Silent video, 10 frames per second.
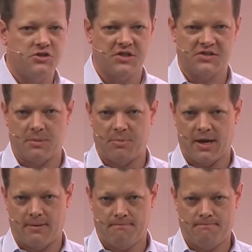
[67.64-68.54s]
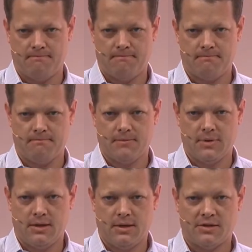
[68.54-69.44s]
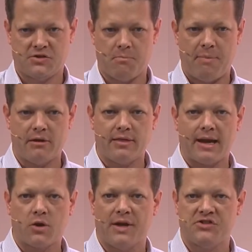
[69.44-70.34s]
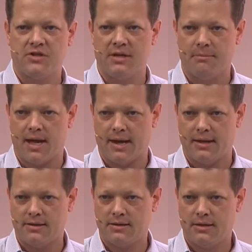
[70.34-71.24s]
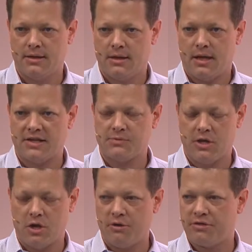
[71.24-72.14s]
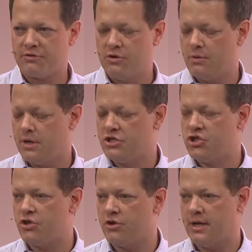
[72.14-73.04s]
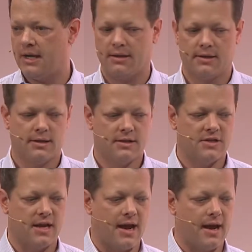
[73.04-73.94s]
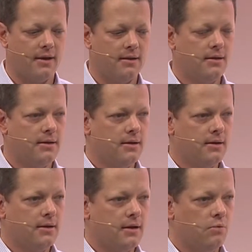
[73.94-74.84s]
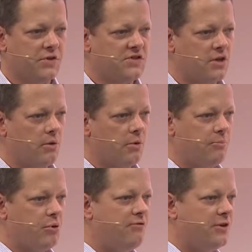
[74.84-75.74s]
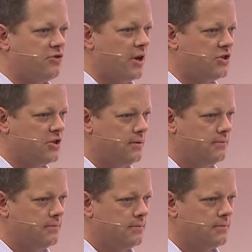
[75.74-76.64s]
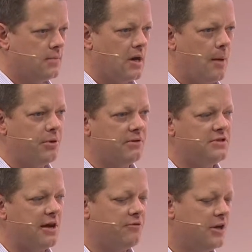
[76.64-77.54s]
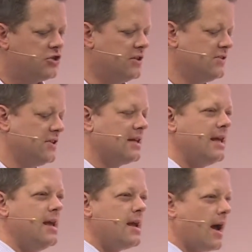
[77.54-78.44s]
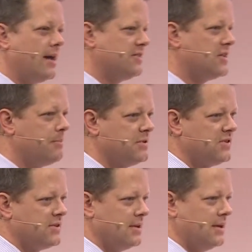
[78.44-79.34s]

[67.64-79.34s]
GCP? And so bear that question in mind as we go through a journey today. We'll start with a brief introduction, a couple of definitions and key concepts.